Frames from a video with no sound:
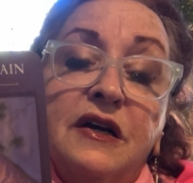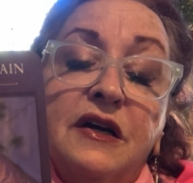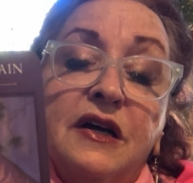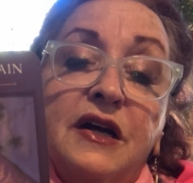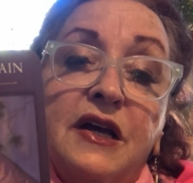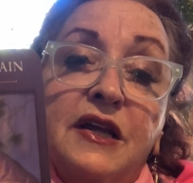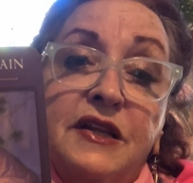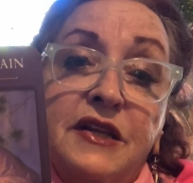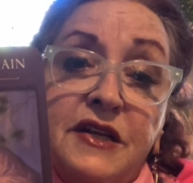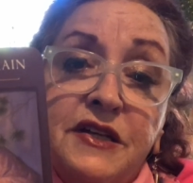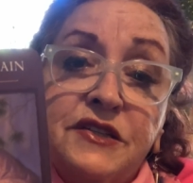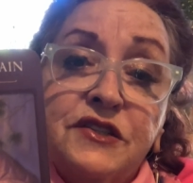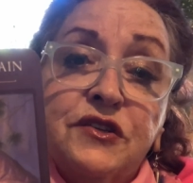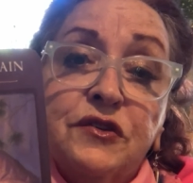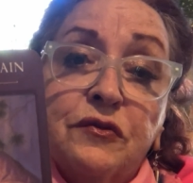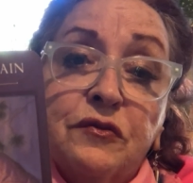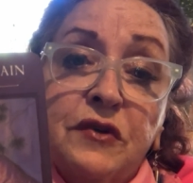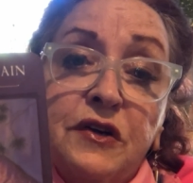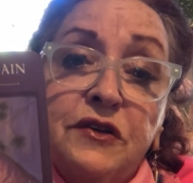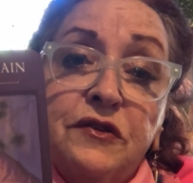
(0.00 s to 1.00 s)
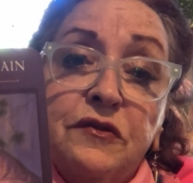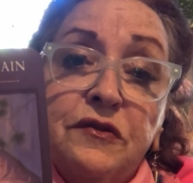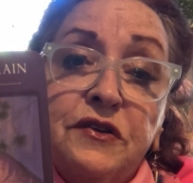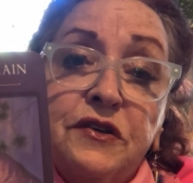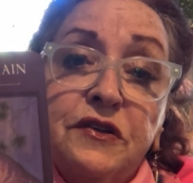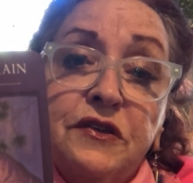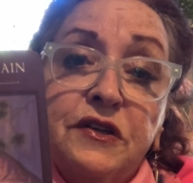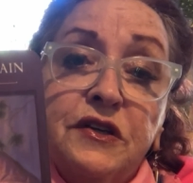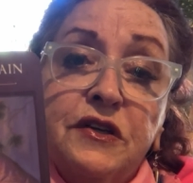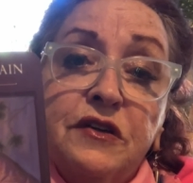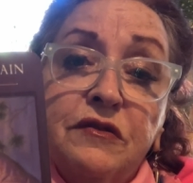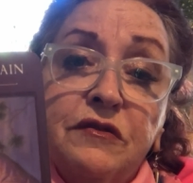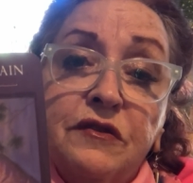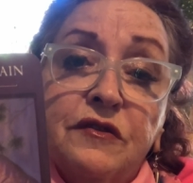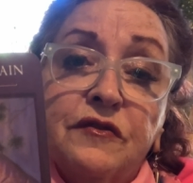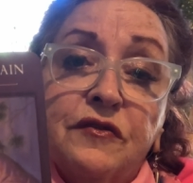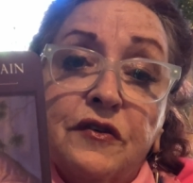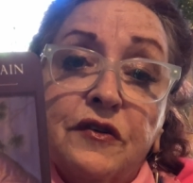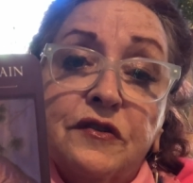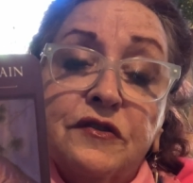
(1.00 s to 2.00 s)
and then surrender to the
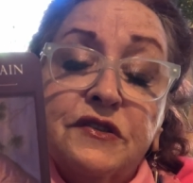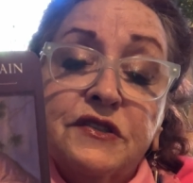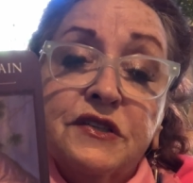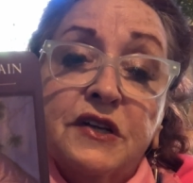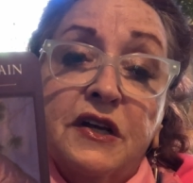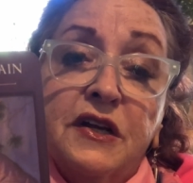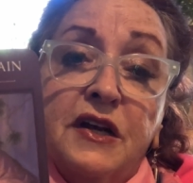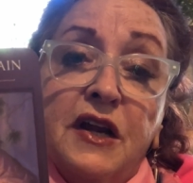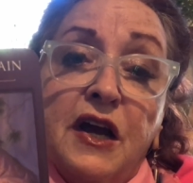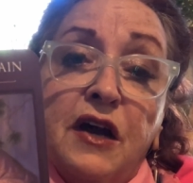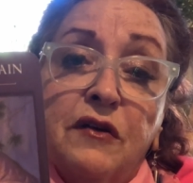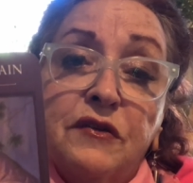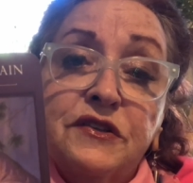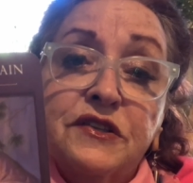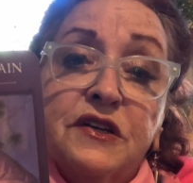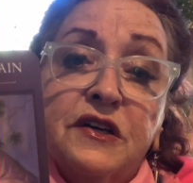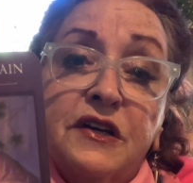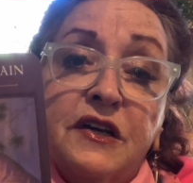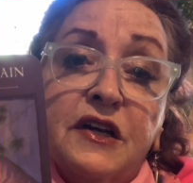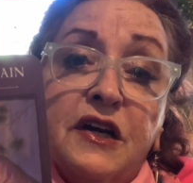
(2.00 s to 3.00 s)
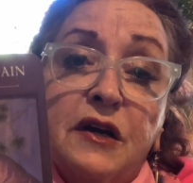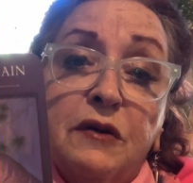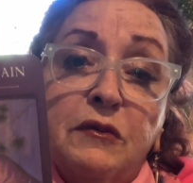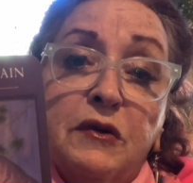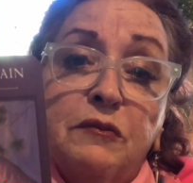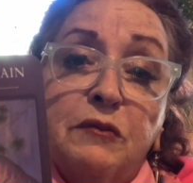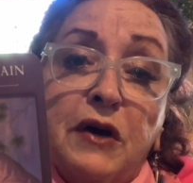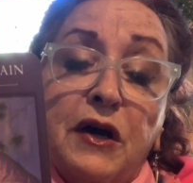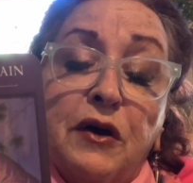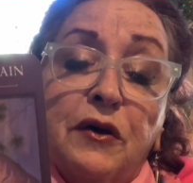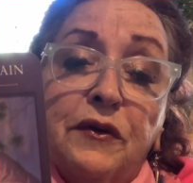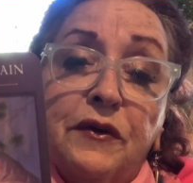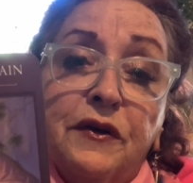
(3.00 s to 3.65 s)
universe and how it's going to come about.